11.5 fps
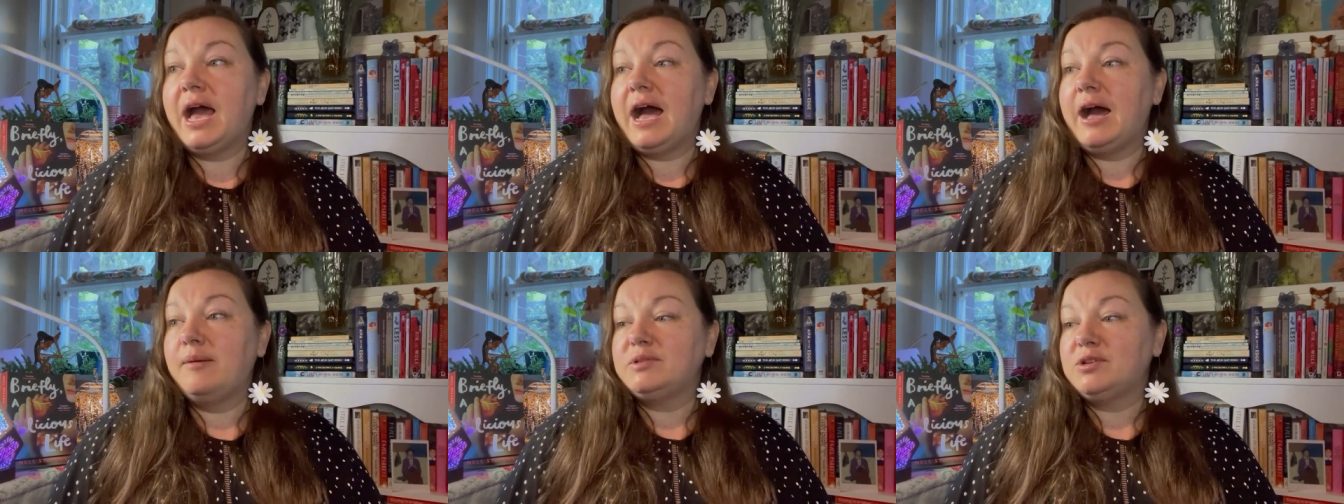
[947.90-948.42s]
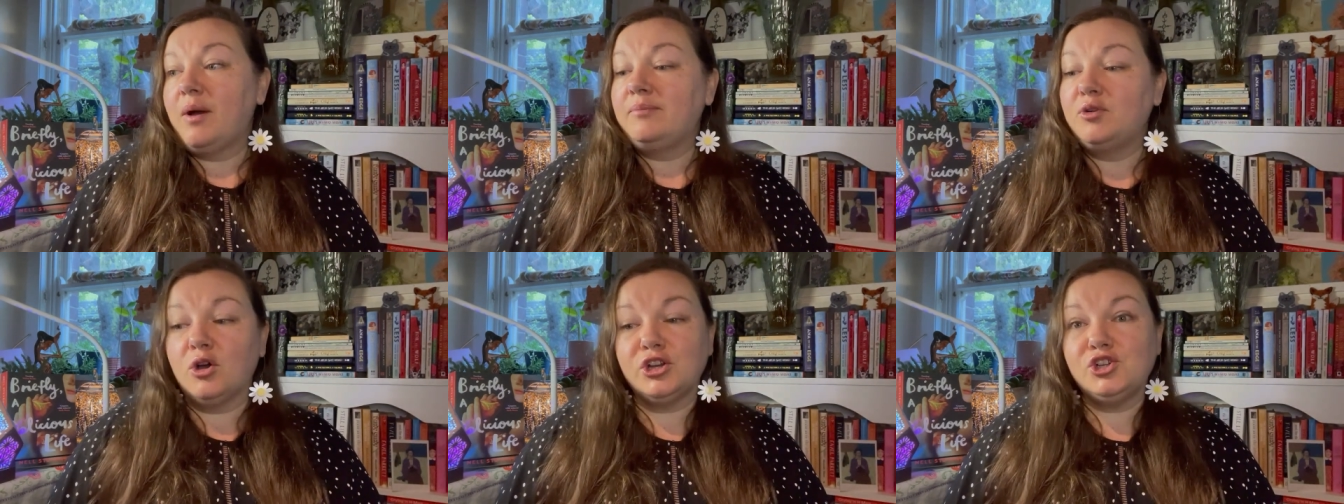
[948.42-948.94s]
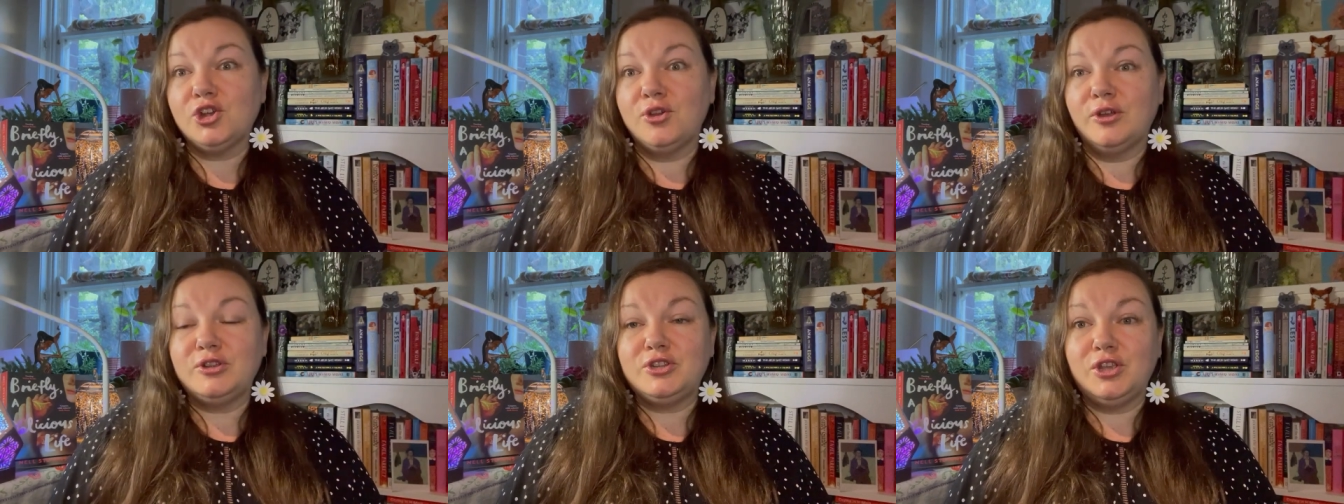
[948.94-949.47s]
Um, so I'm not going to show
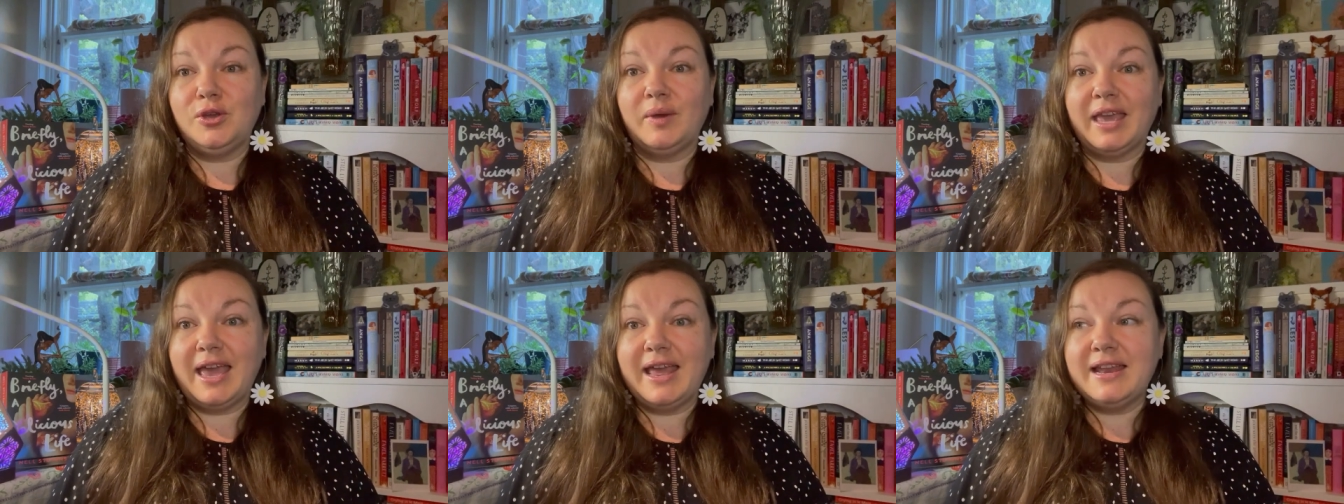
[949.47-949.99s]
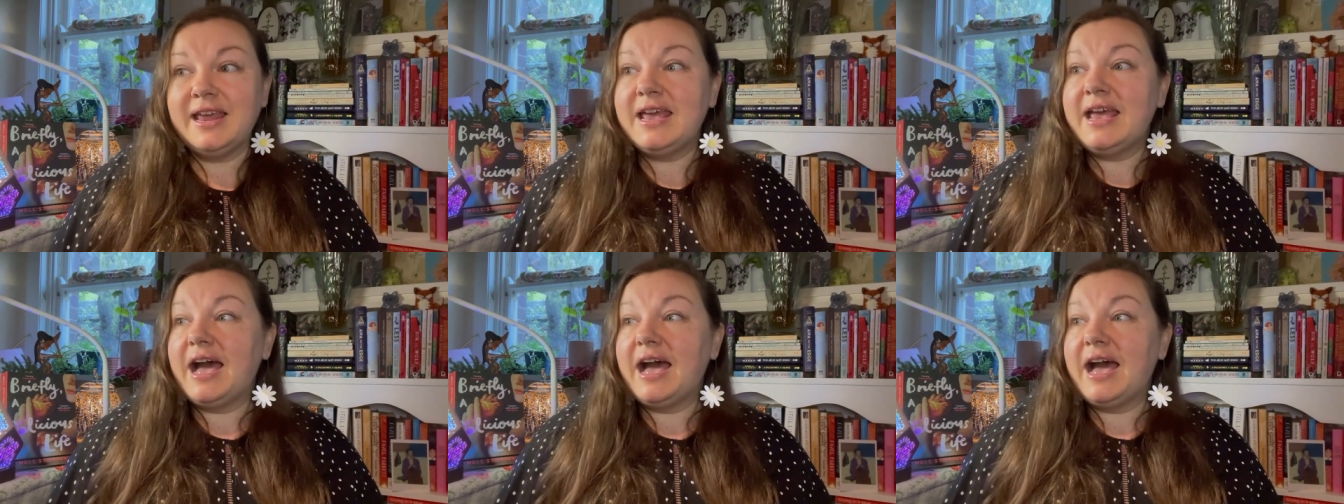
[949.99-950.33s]
those to you again,